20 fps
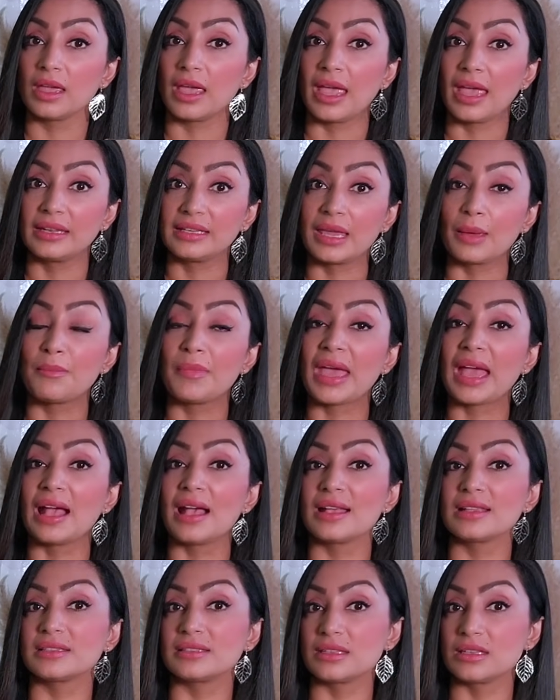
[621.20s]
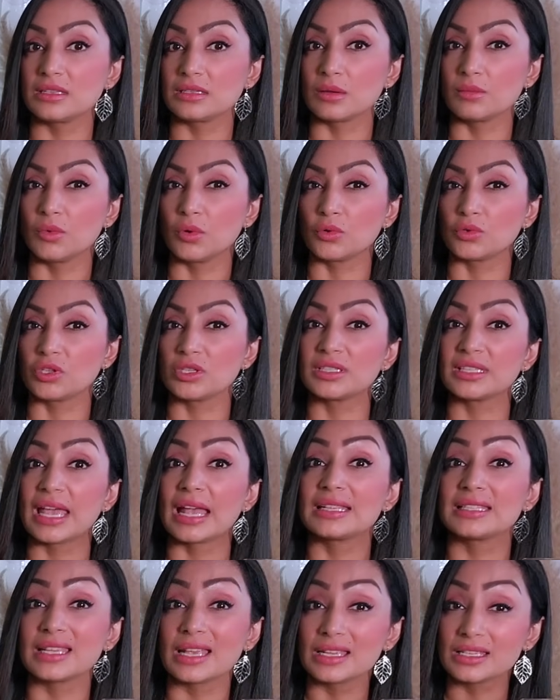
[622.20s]
and get past these emotions.
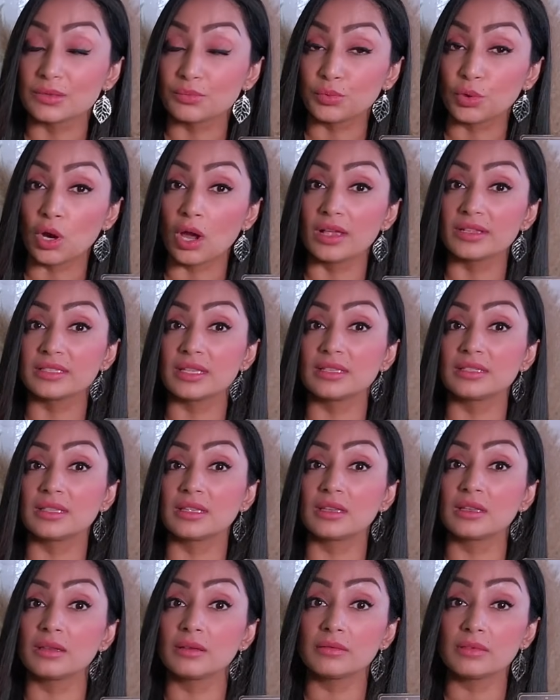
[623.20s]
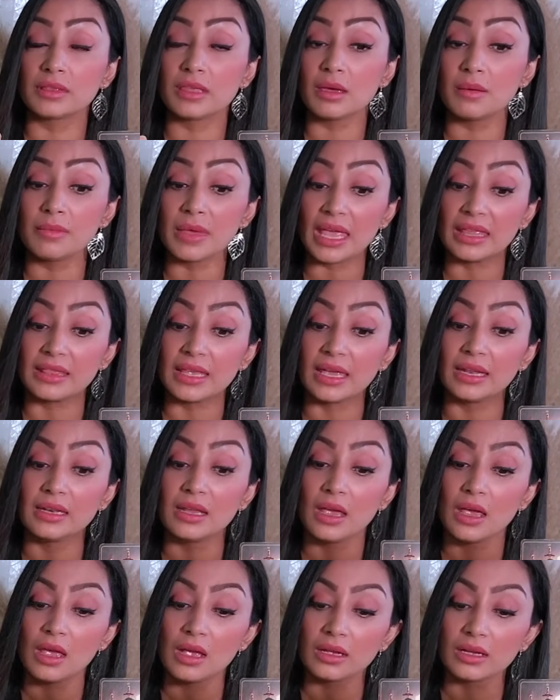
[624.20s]
That's us processing them and then
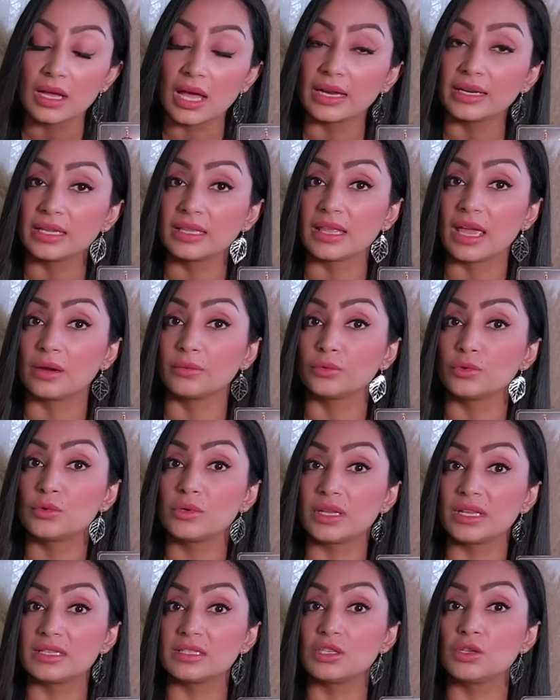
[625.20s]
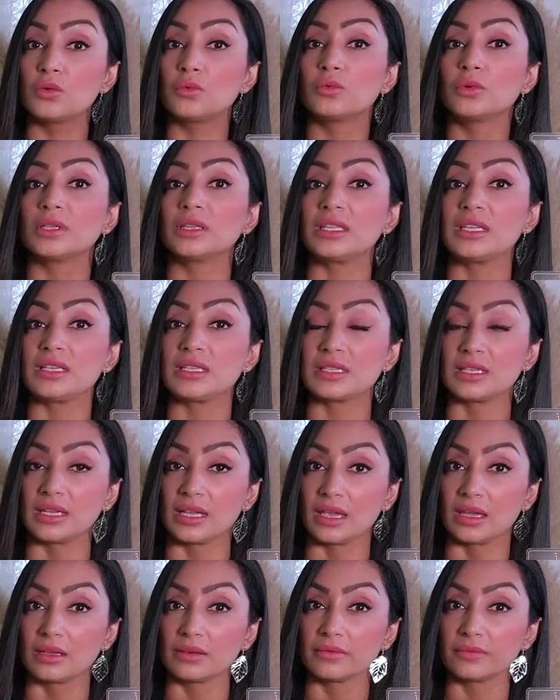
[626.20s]
cutting that root as you releasing
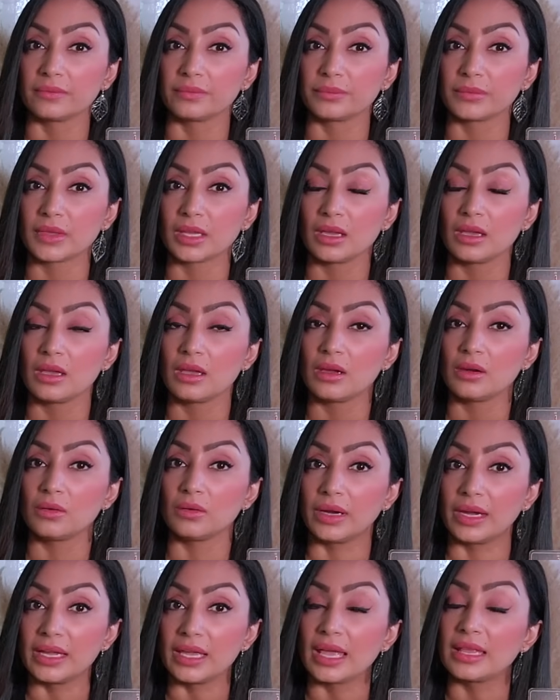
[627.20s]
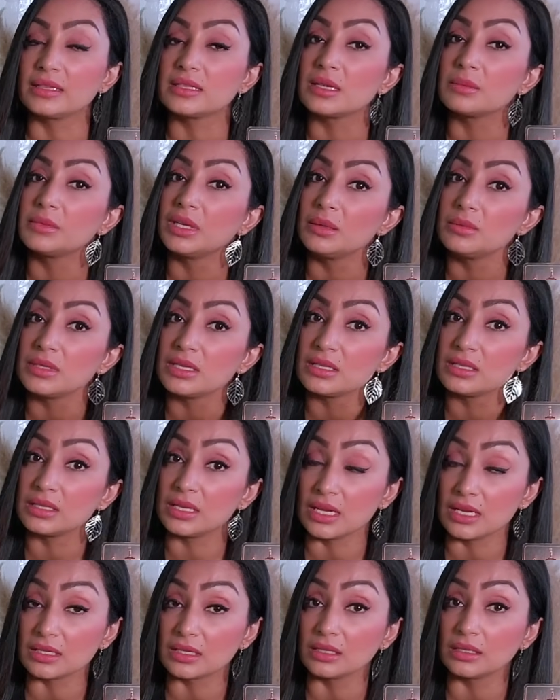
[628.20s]
it, right? And sometimes this
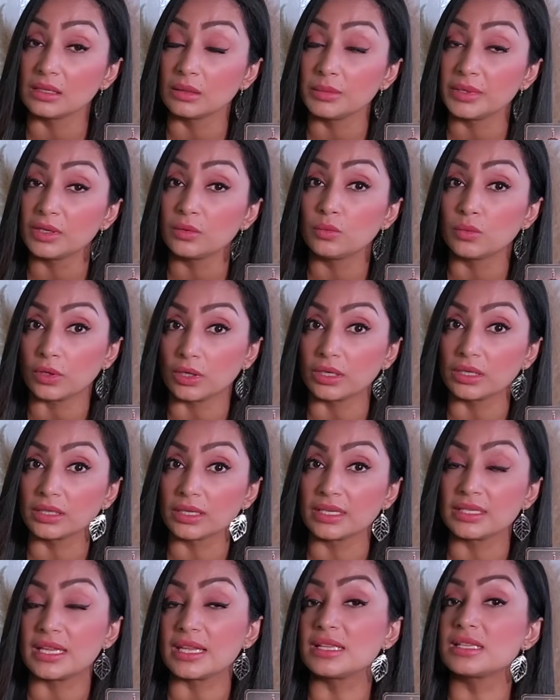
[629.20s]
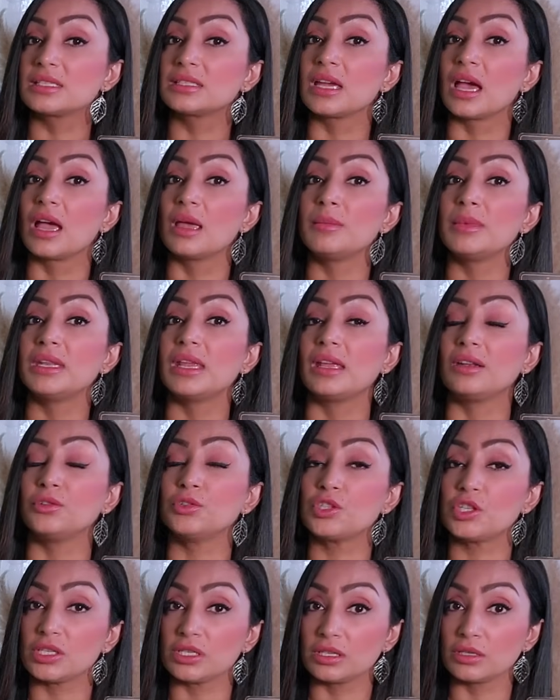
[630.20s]
takes a little bit of work. It takes time and
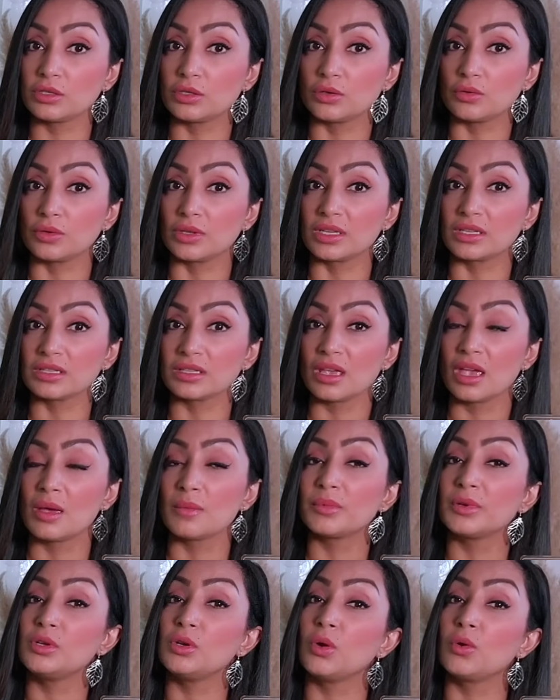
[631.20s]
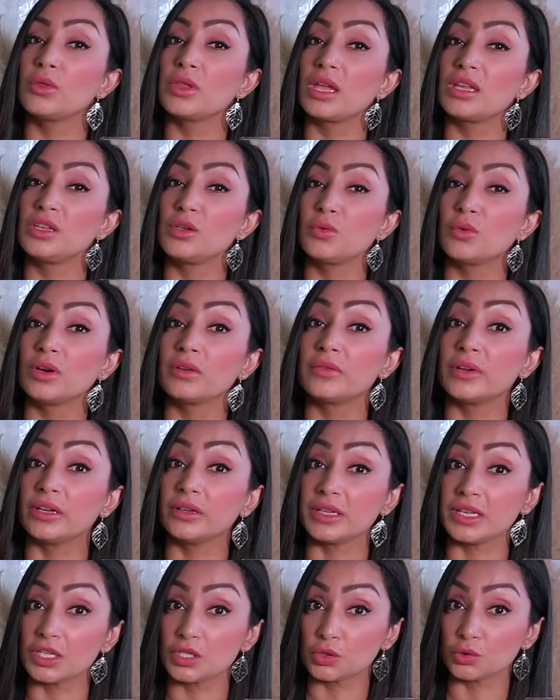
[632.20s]
energy to do this, but know that you are
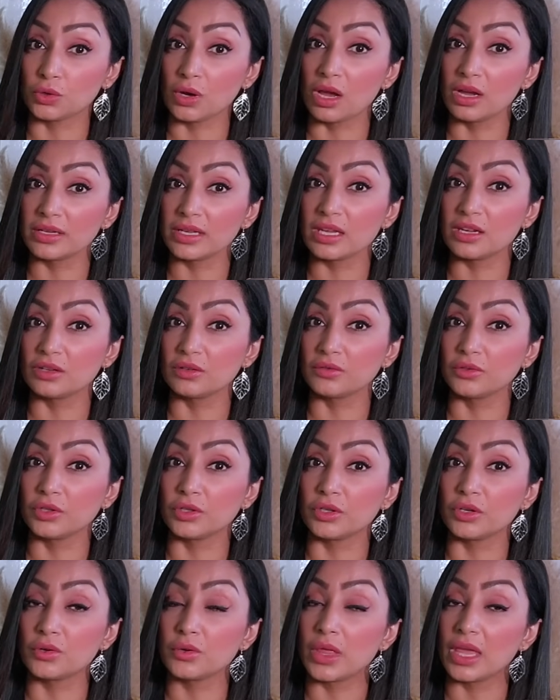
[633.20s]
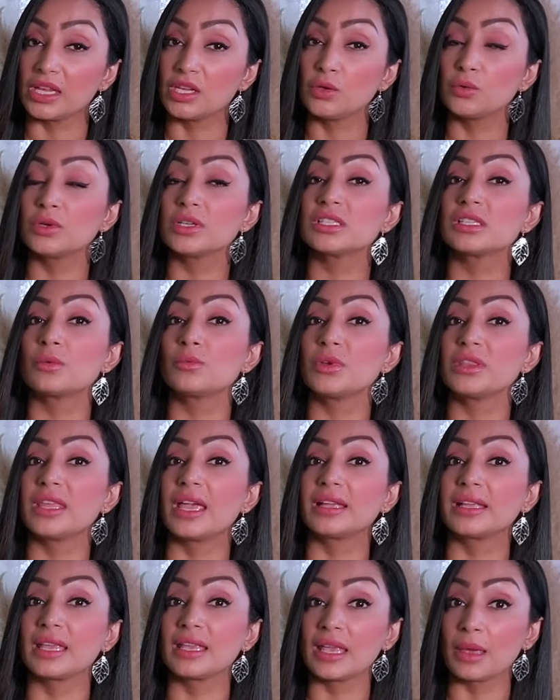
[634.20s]
very strong here, Virgo, that you are someone
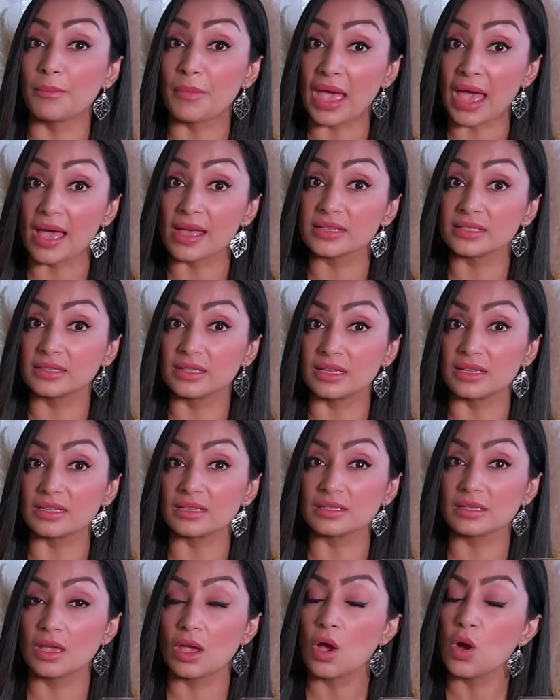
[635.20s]
that can get past this,